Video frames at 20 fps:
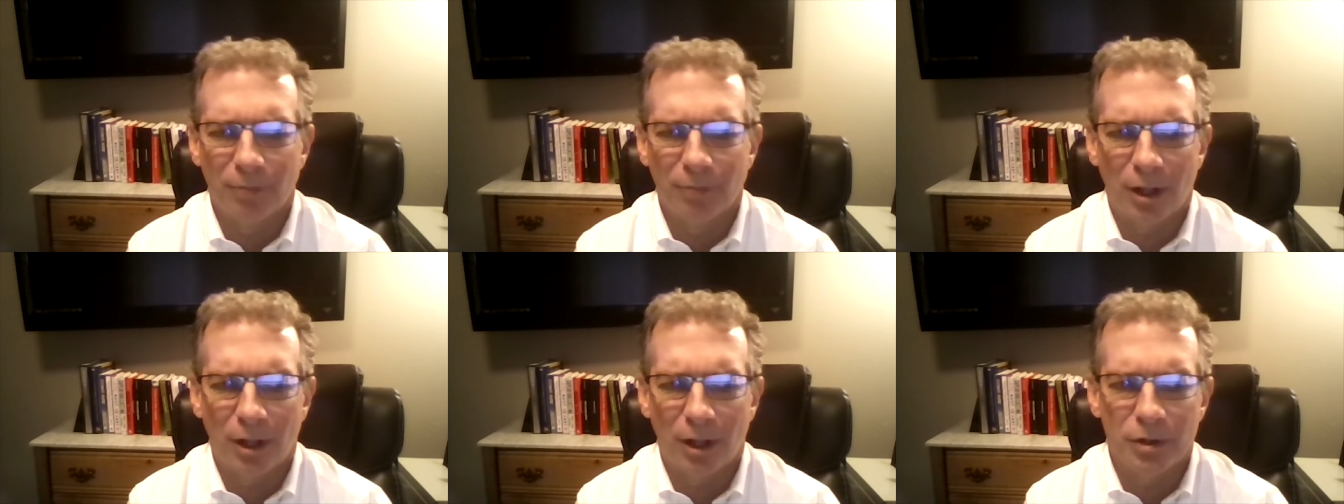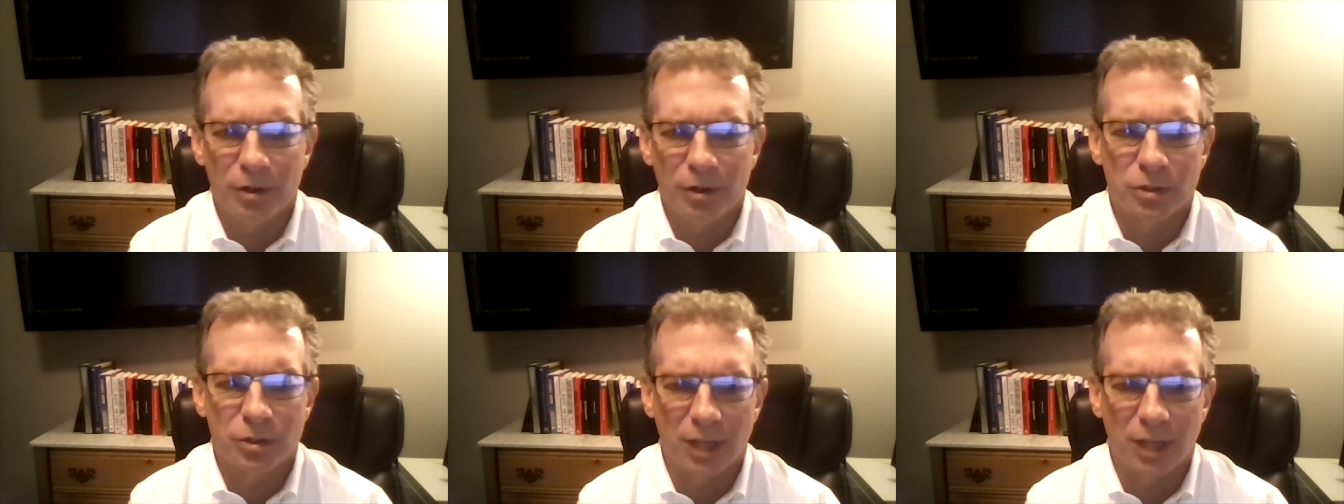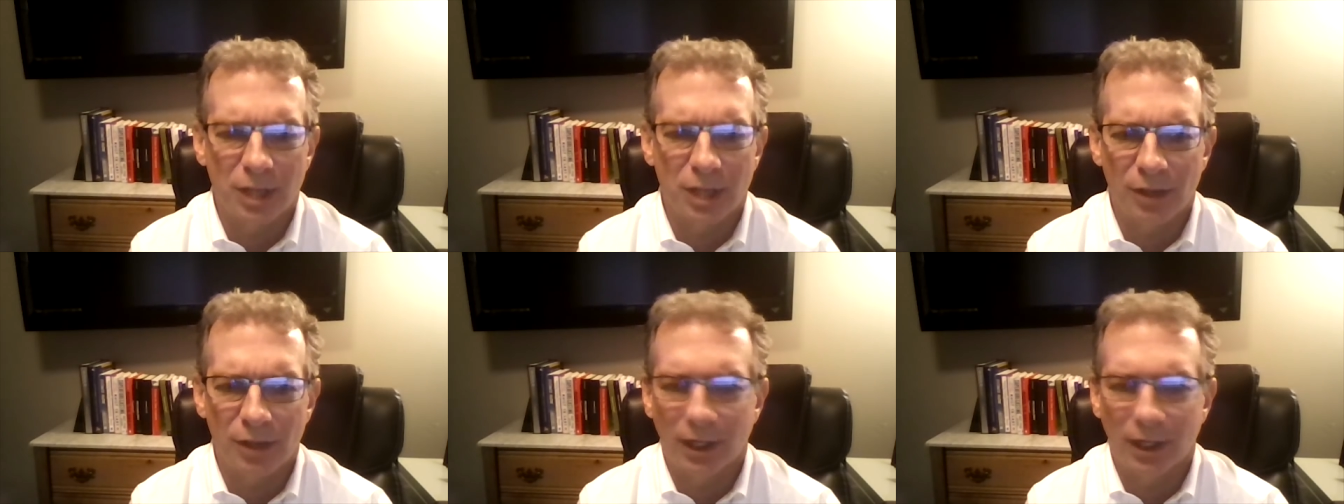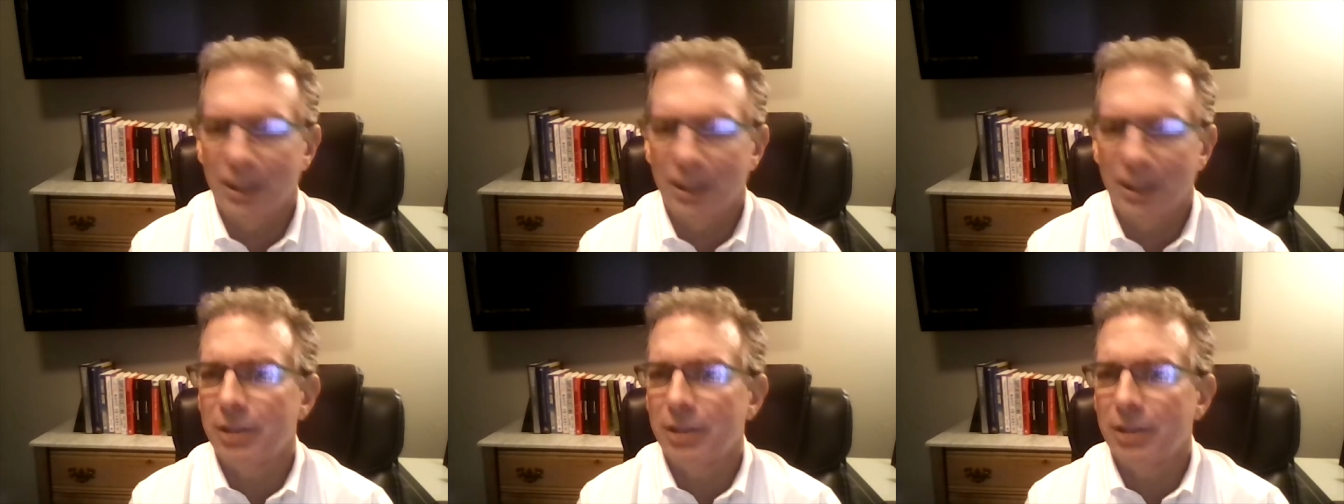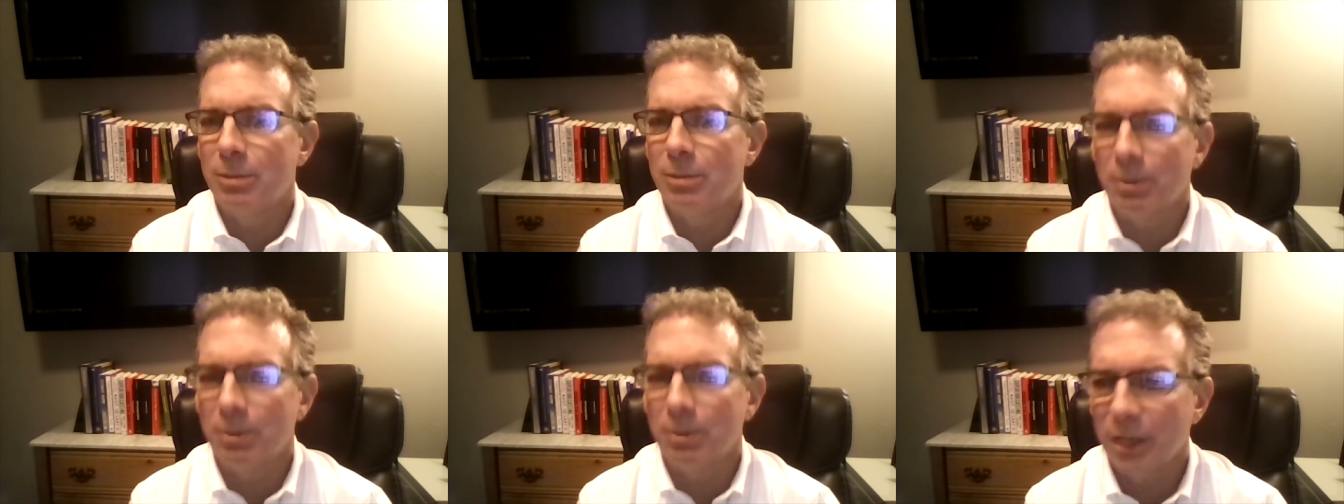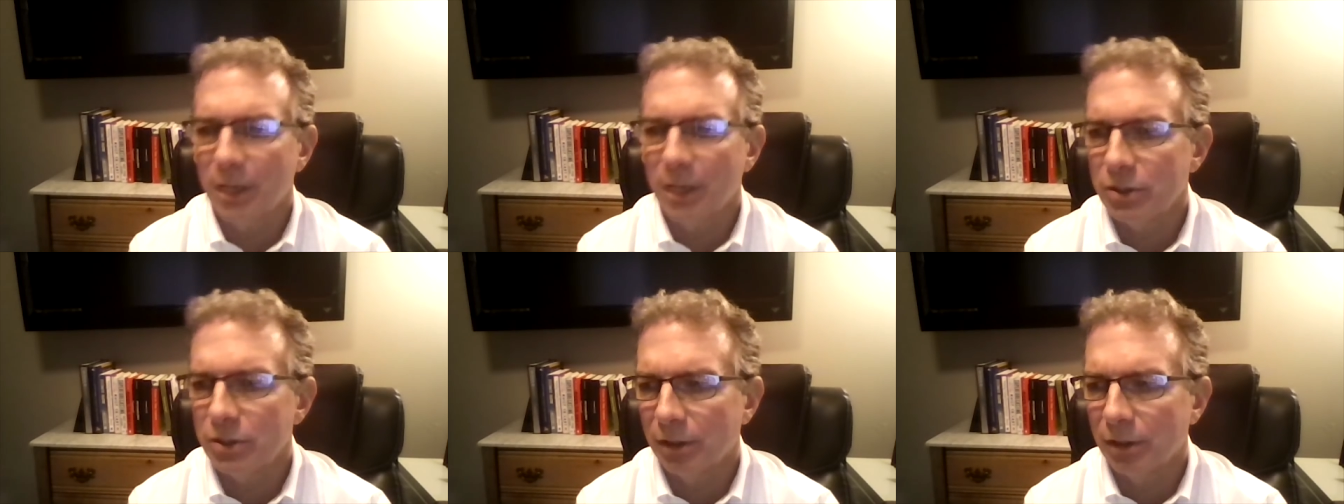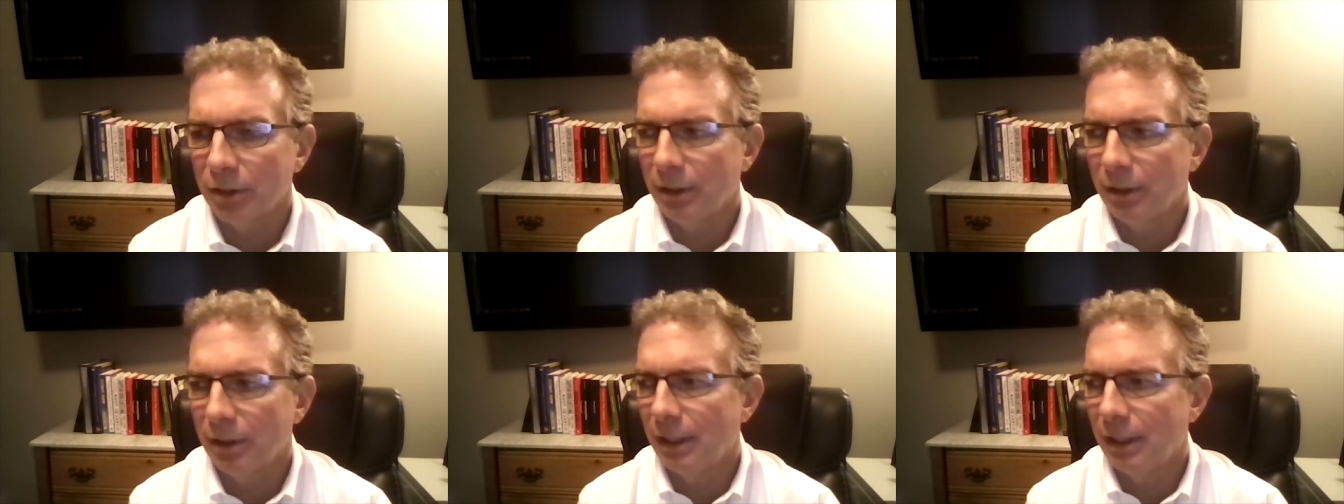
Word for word: understand that I needed to be patient,